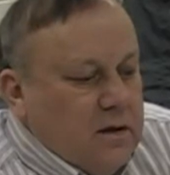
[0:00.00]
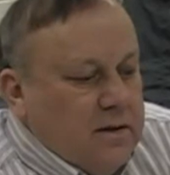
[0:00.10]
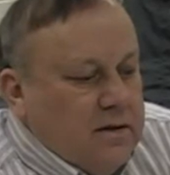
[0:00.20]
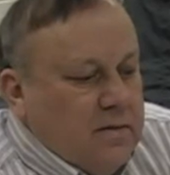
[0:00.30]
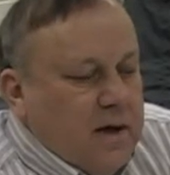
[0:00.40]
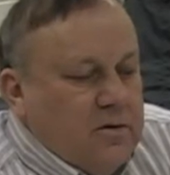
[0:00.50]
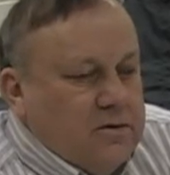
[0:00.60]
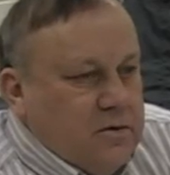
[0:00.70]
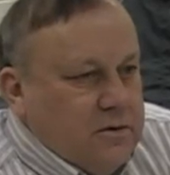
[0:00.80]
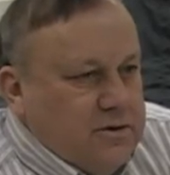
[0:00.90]
and told me I
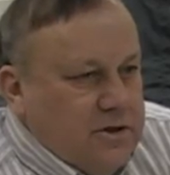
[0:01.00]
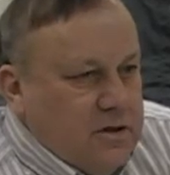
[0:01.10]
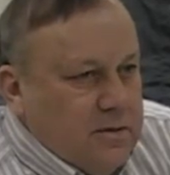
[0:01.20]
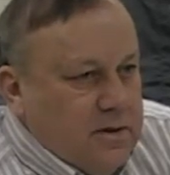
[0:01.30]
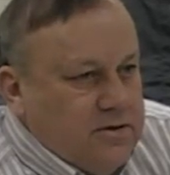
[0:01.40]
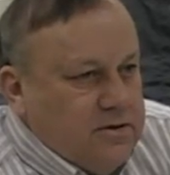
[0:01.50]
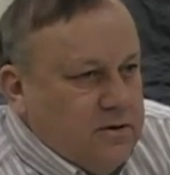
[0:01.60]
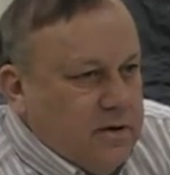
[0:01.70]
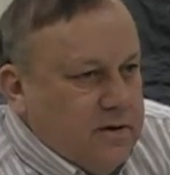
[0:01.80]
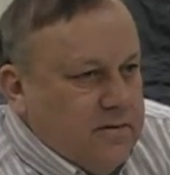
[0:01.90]
was going to Germany, so
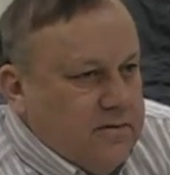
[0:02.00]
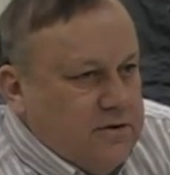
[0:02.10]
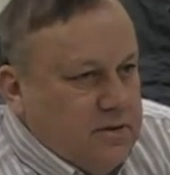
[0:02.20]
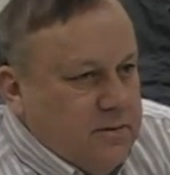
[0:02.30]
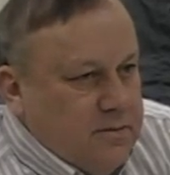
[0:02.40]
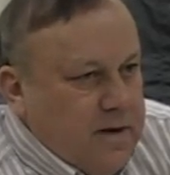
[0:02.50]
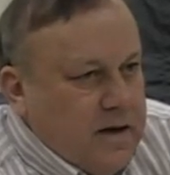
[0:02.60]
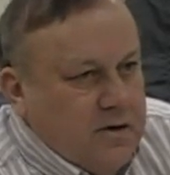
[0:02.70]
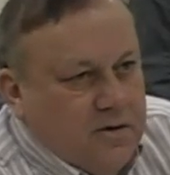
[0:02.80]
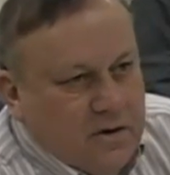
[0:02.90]
they shipped me
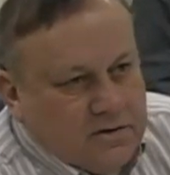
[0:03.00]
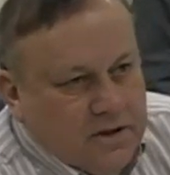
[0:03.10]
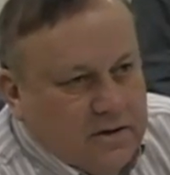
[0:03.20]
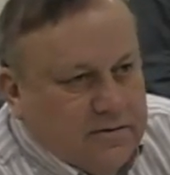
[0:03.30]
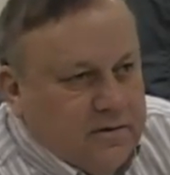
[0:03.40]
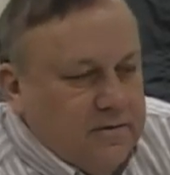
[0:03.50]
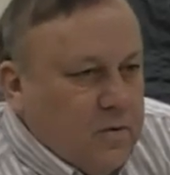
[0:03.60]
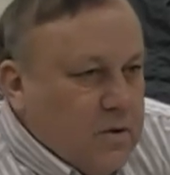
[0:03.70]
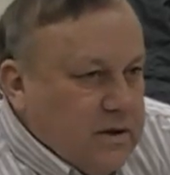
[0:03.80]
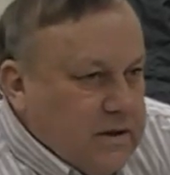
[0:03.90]
back across country to
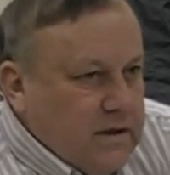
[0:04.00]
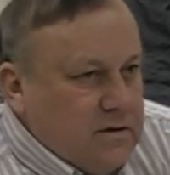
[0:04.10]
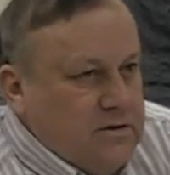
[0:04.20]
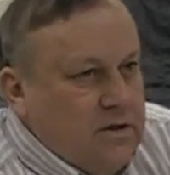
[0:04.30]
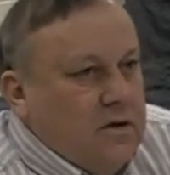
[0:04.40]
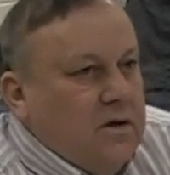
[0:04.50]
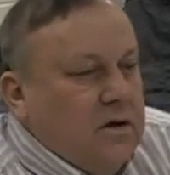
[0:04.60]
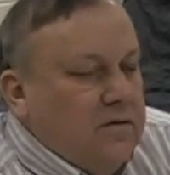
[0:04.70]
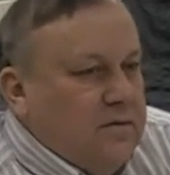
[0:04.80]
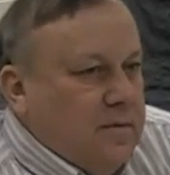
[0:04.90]
Fort Dix,
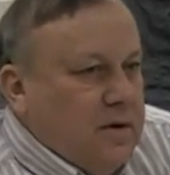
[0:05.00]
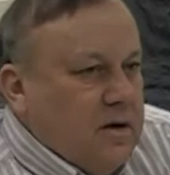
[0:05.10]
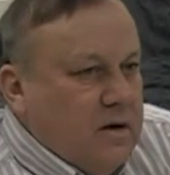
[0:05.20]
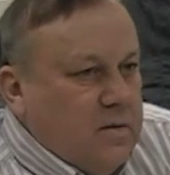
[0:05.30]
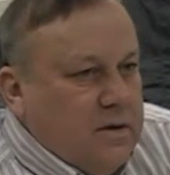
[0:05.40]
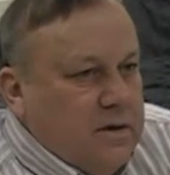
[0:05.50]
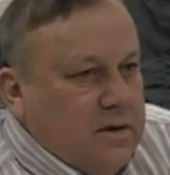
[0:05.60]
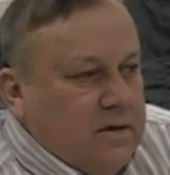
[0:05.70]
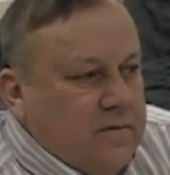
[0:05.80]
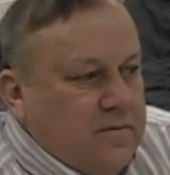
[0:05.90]
and from there I went
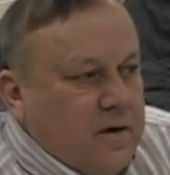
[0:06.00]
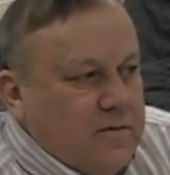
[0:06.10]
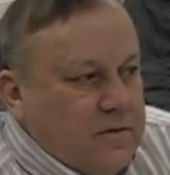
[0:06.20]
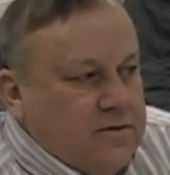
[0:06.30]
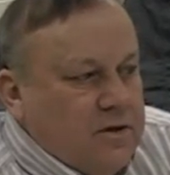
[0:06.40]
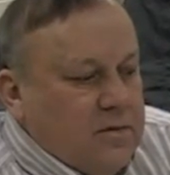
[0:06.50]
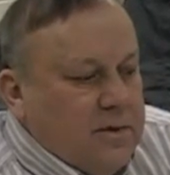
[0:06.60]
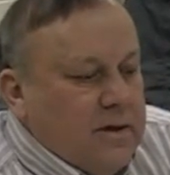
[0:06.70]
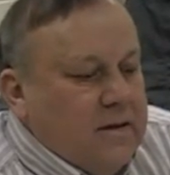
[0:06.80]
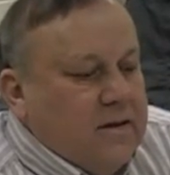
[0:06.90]
into Frankfurt,
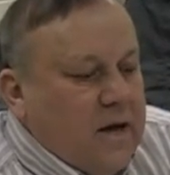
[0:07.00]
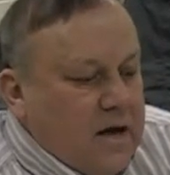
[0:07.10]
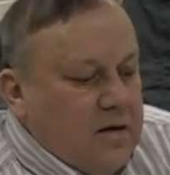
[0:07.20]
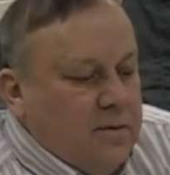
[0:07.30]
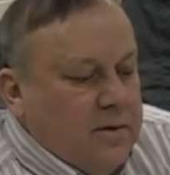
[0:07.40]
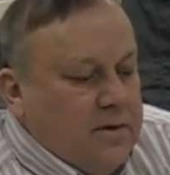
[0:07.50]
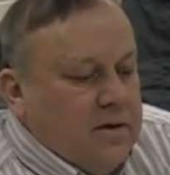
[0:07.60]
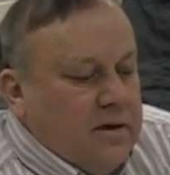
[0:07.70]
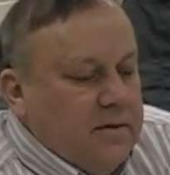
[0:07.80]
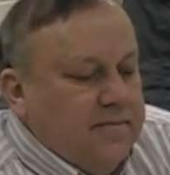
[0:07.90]
Germany, into
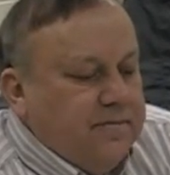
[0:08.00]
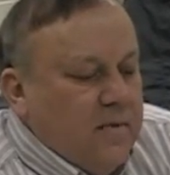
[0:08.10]
Heidelberg, and